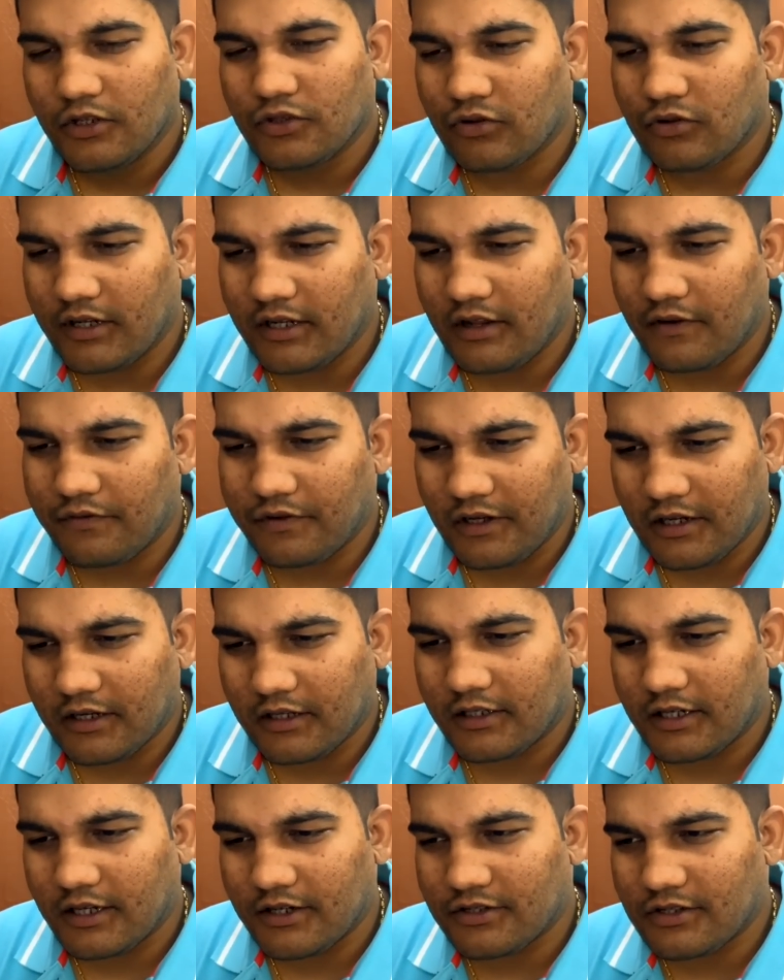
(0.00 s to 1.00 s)
So an
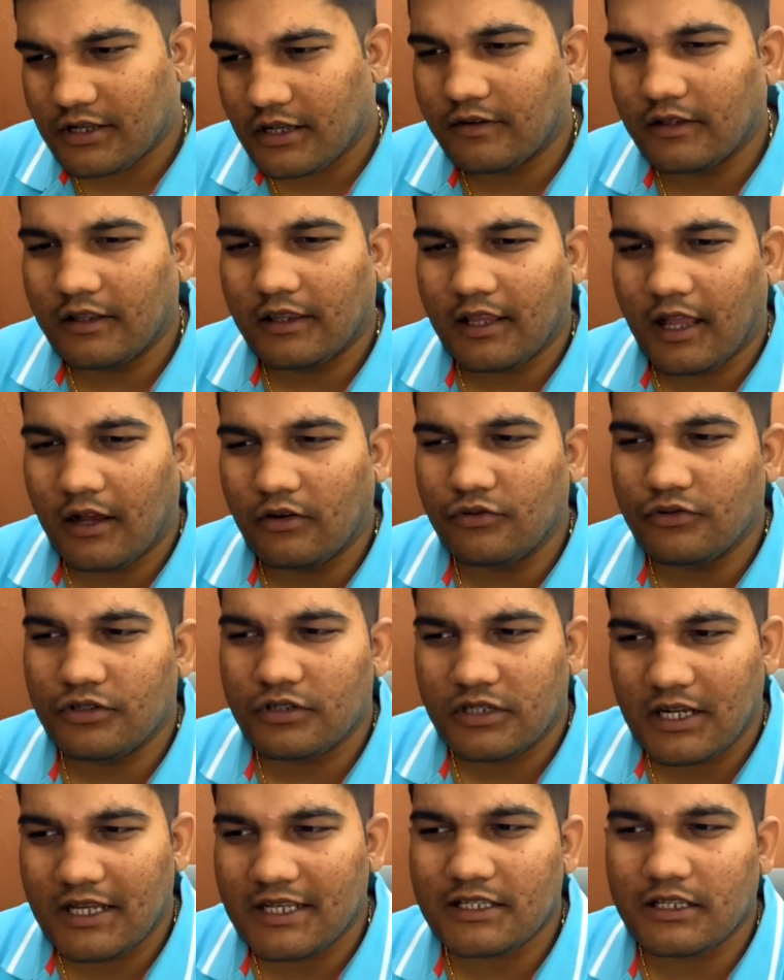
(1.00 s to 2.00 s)
afflicted seventh house
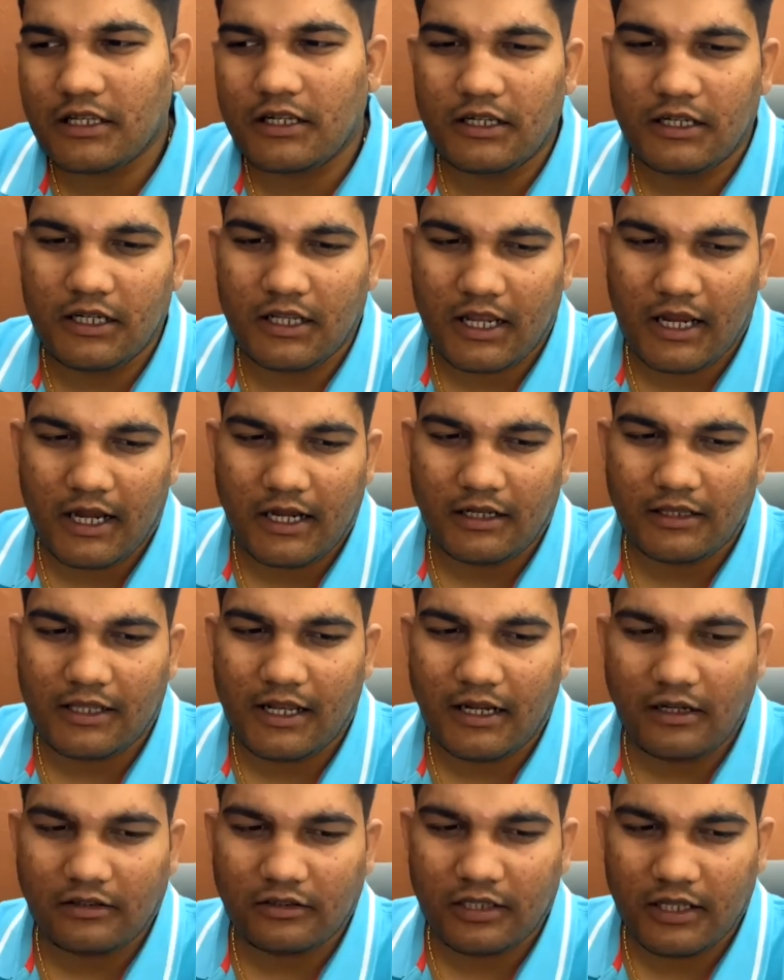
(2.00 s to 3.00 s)
does indicate
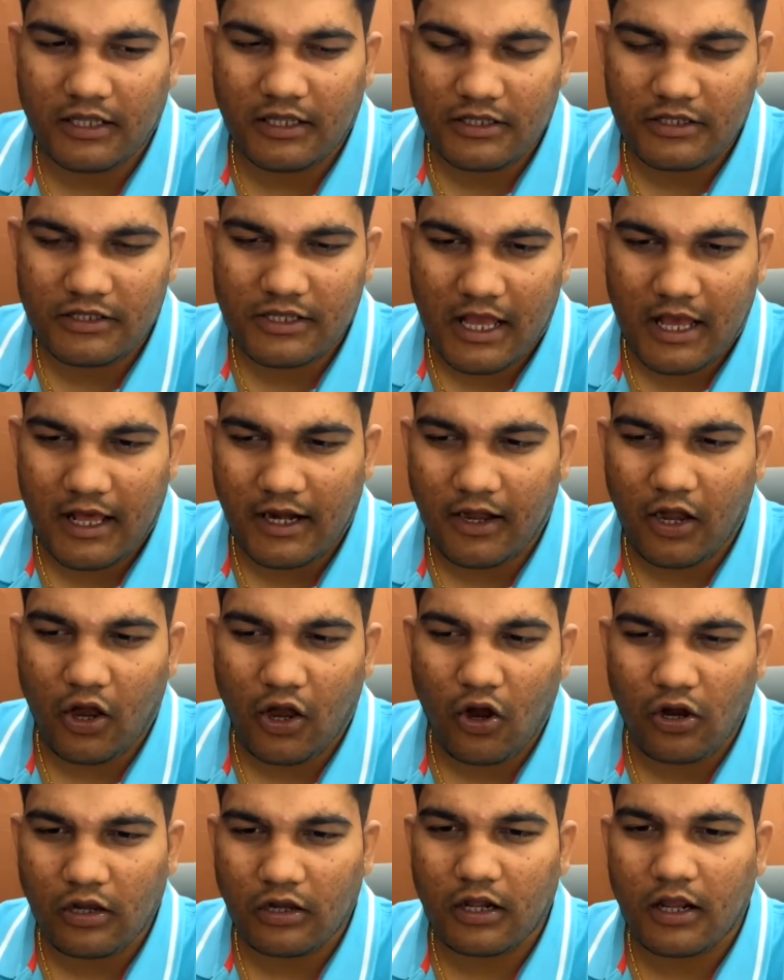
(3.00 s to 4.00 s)
that things are
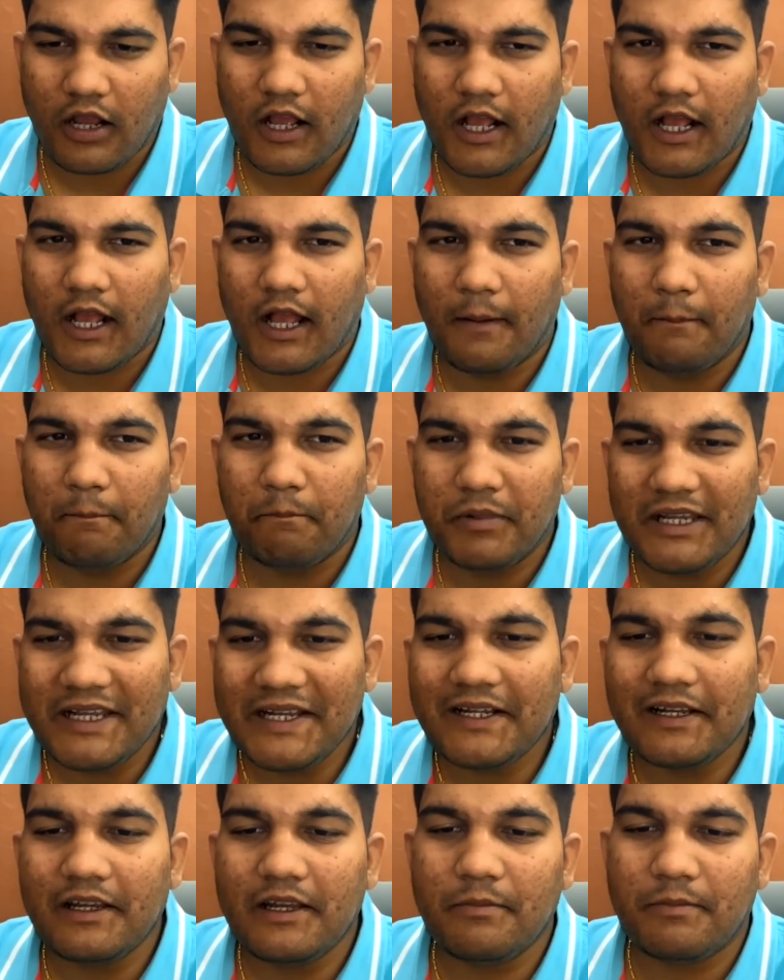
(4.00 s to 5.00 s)
not
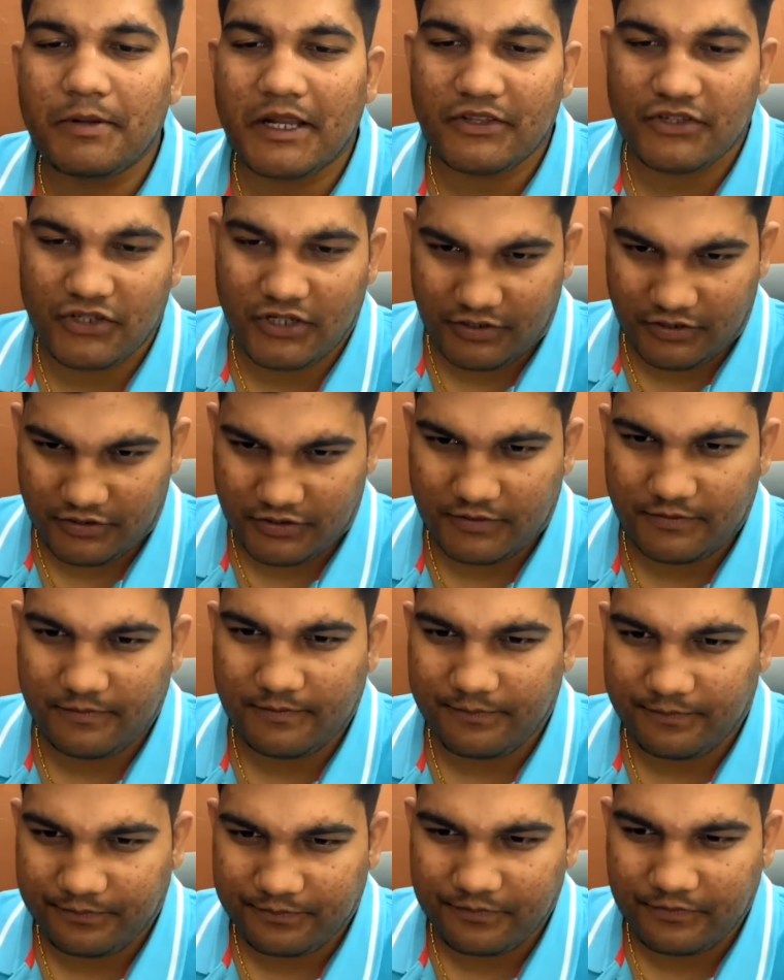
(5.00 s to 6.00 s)
completely present
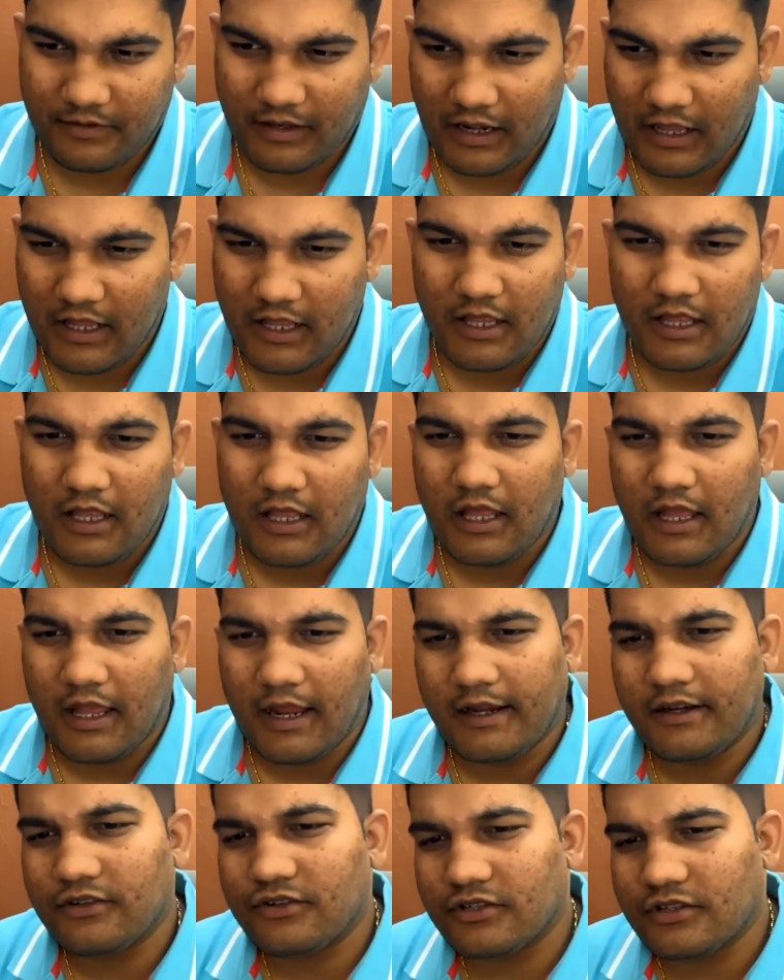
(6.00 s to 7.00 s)

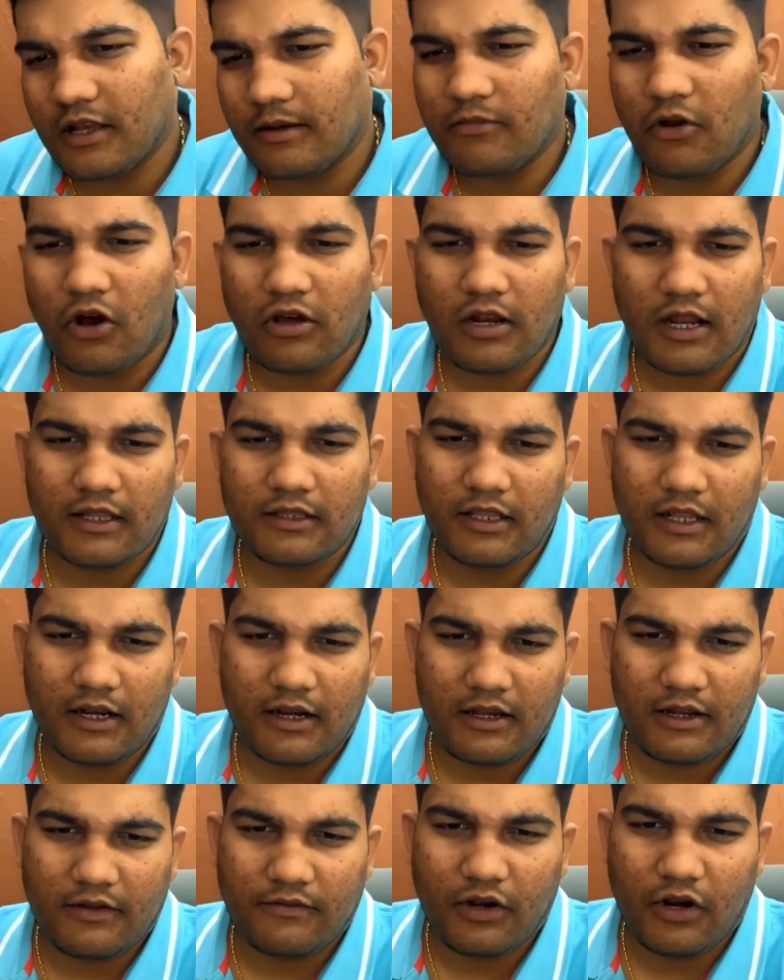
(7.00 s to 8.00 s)
and some or other
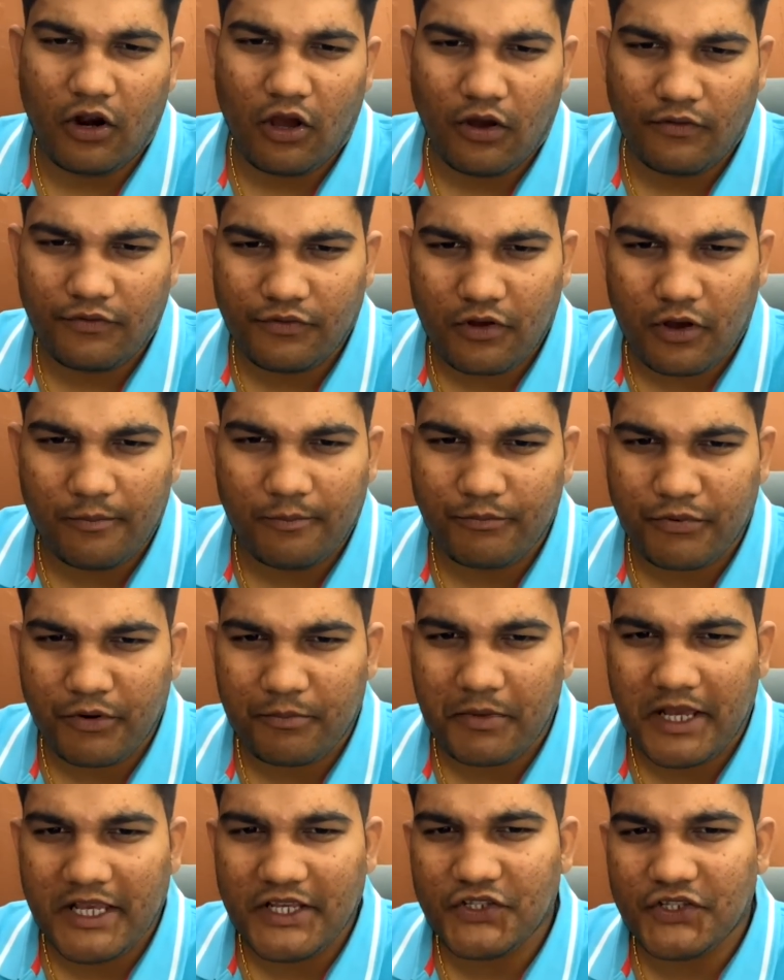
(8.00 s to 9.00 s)
level of
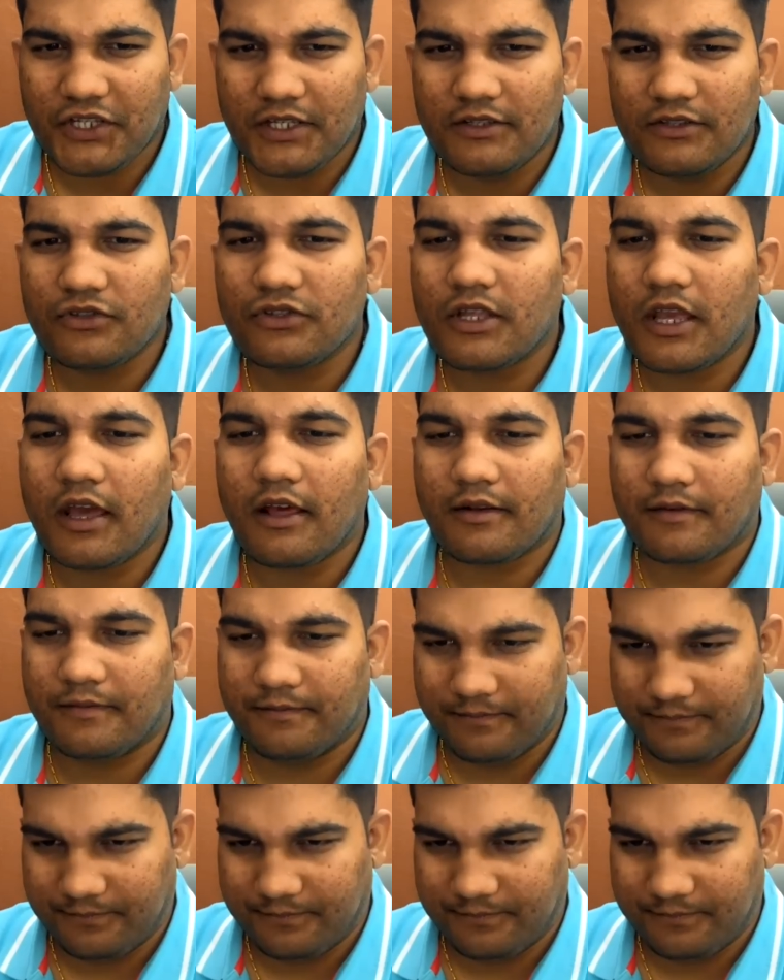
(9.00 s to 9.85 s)
compromise is there.